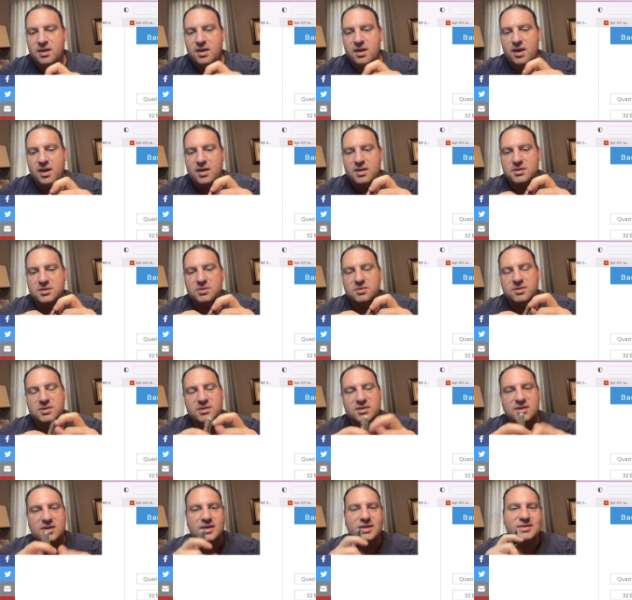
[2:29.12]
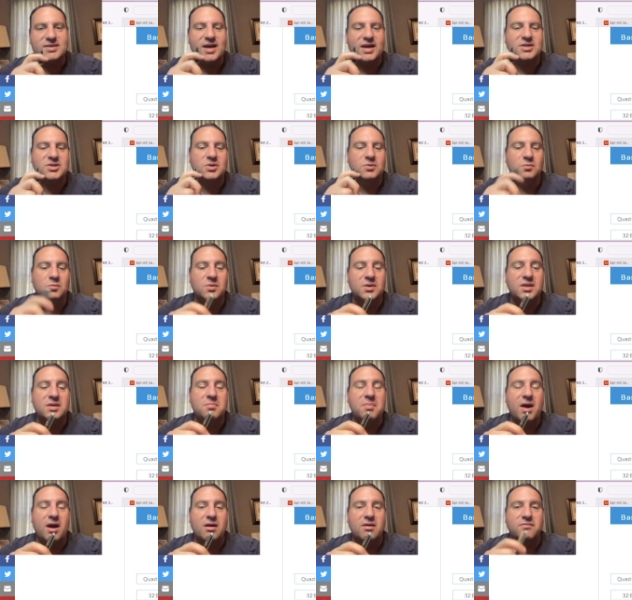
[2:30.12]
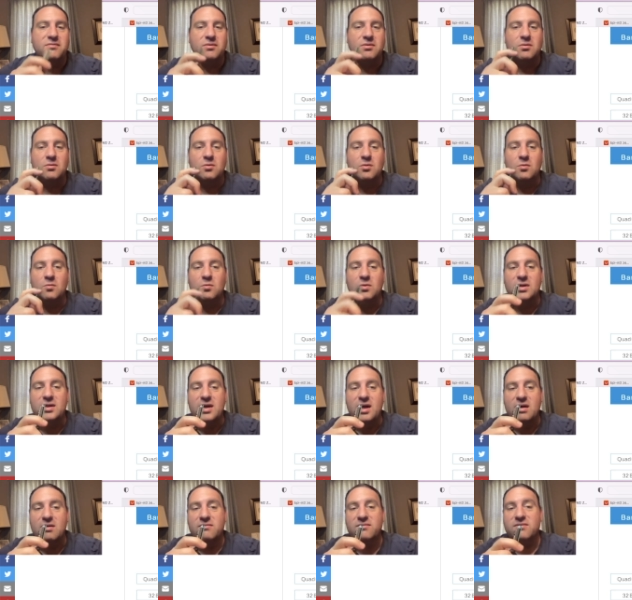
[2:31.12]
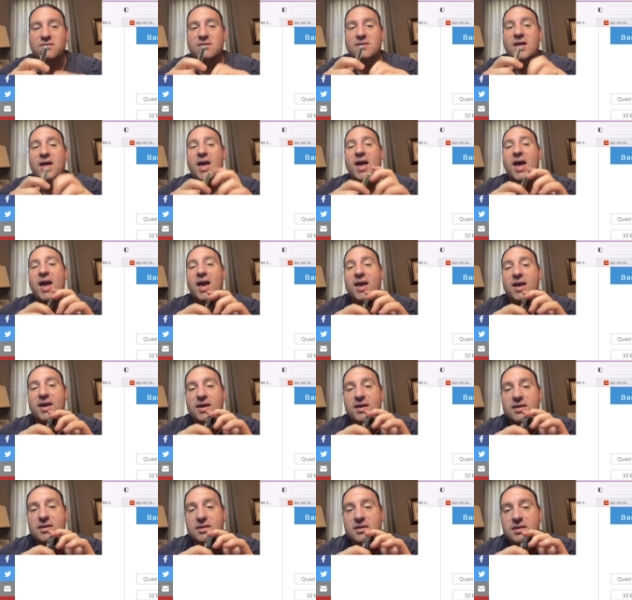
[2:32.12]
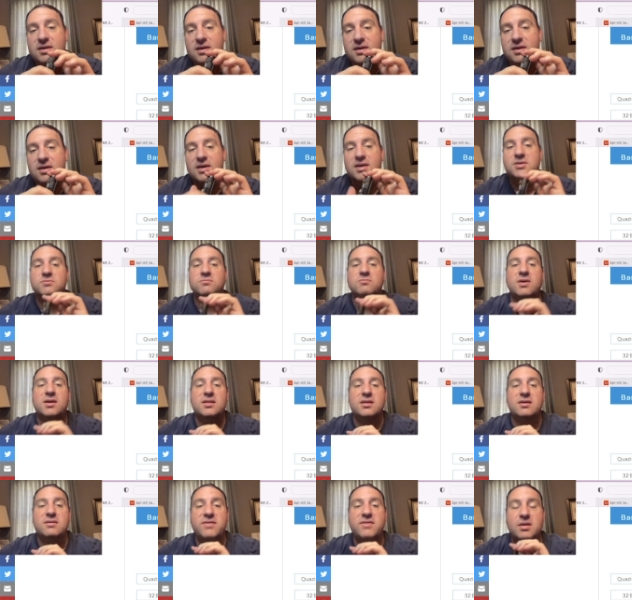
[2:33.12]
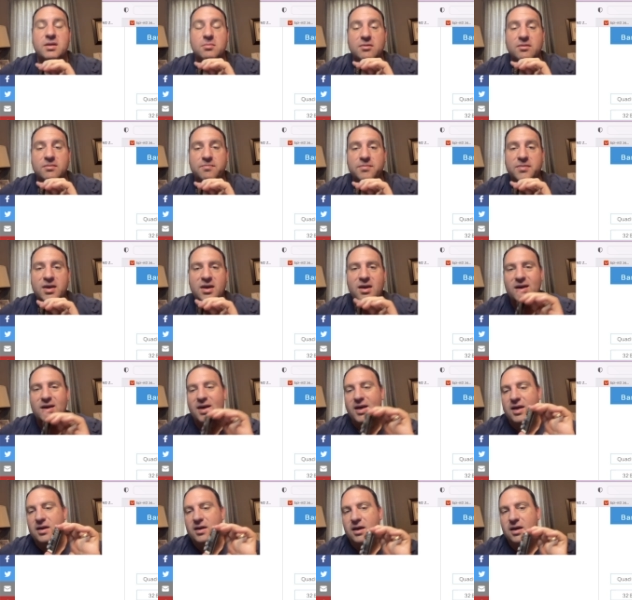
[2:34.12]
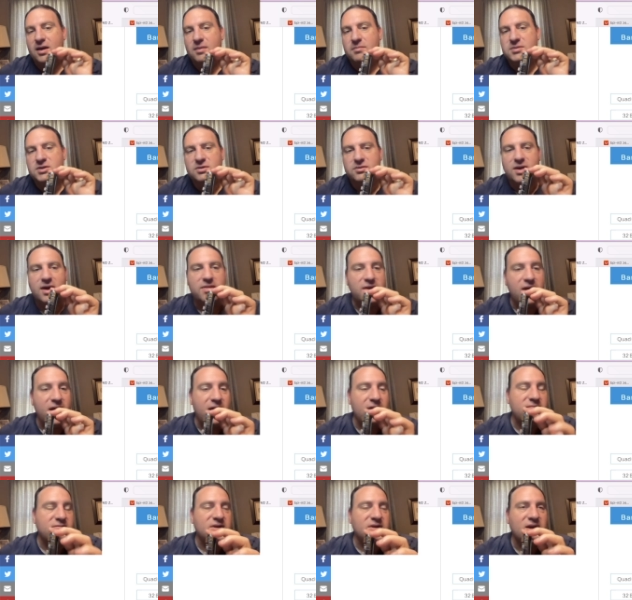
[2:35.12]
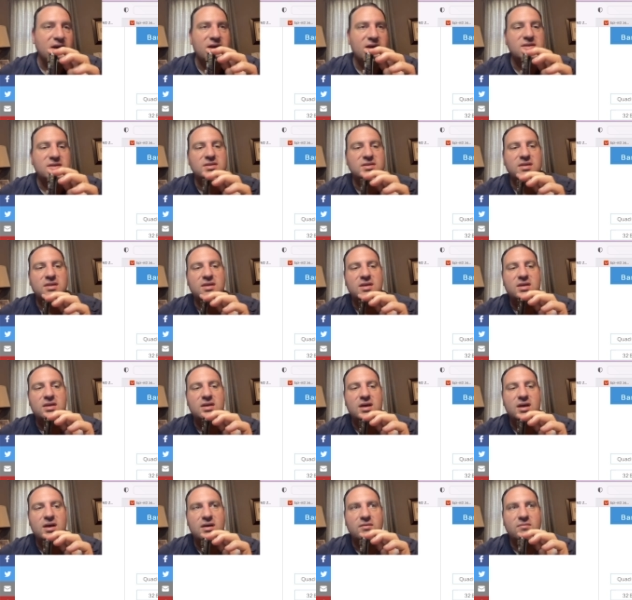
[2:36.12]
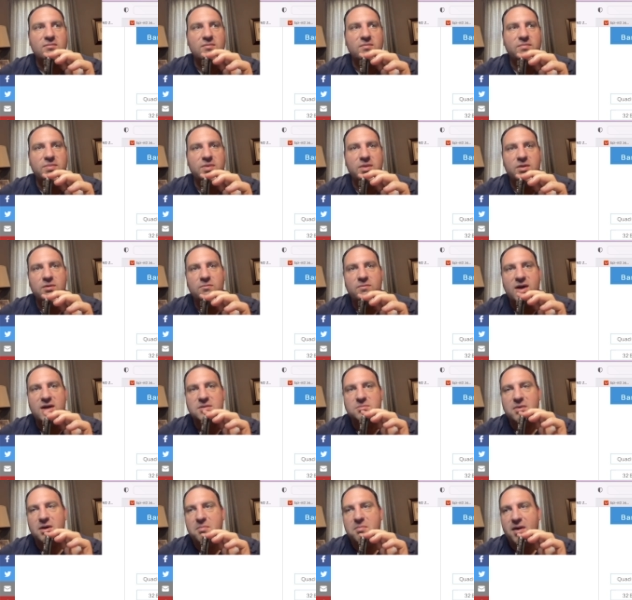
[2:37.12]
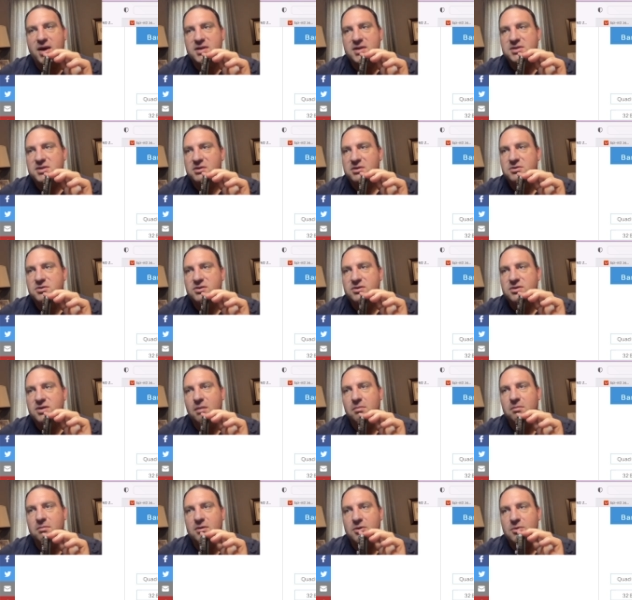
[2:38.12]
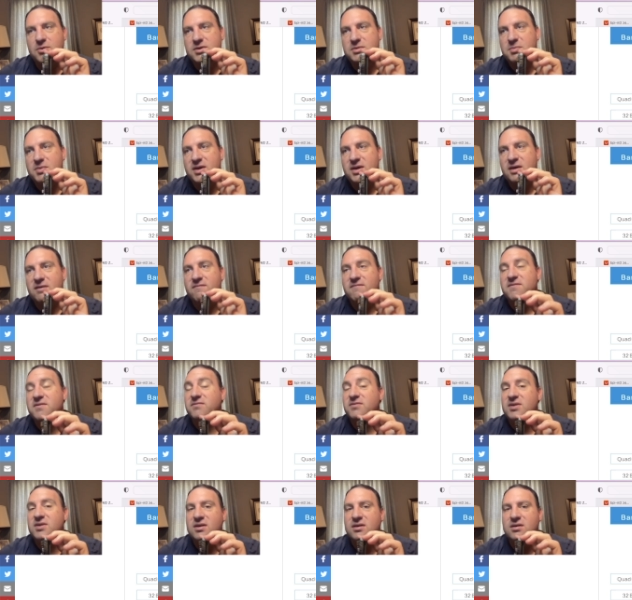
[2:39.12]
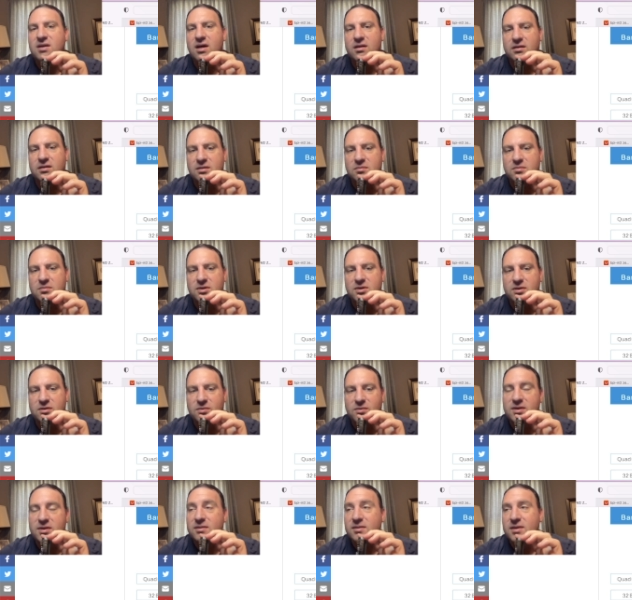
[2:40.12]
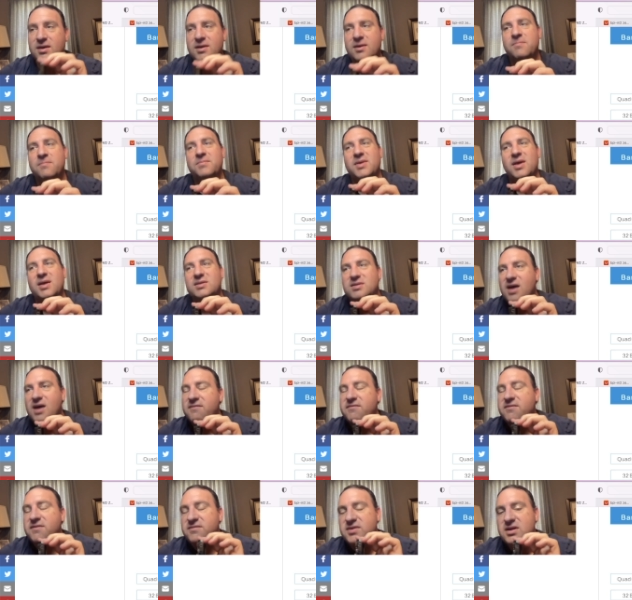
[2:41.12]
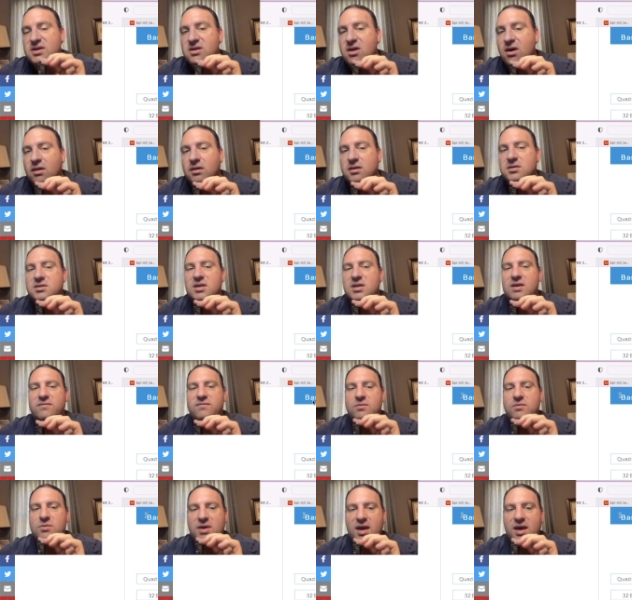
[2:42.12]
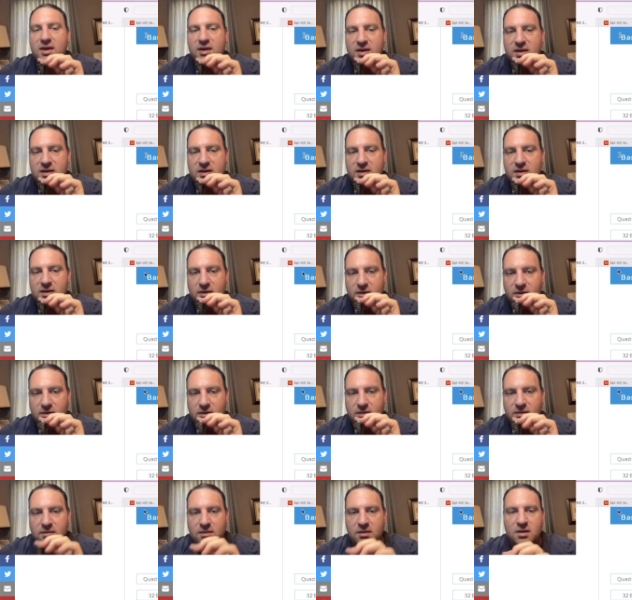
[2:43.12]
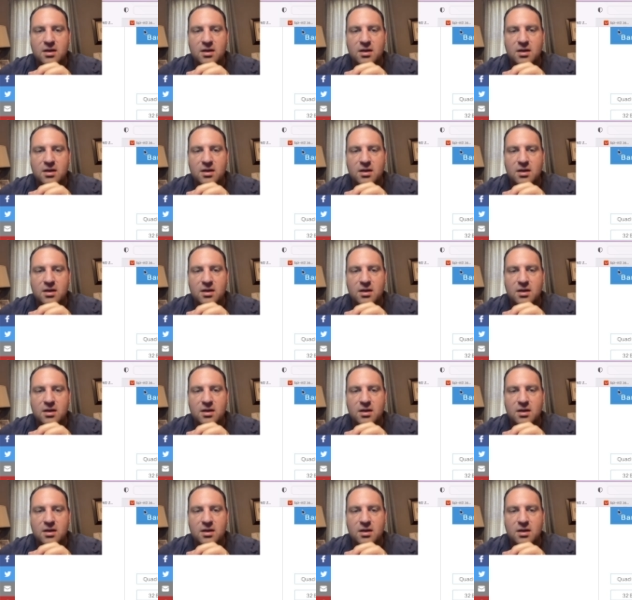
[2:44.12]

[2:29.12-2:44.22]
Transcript: And so this thing is actually really powerful, really helpful, and it's readily available. Um, so now they advertised the uh, the Raspberry Pi Zero Two w as being a $15 computer. Well, it's not $15 if you can't get it at all.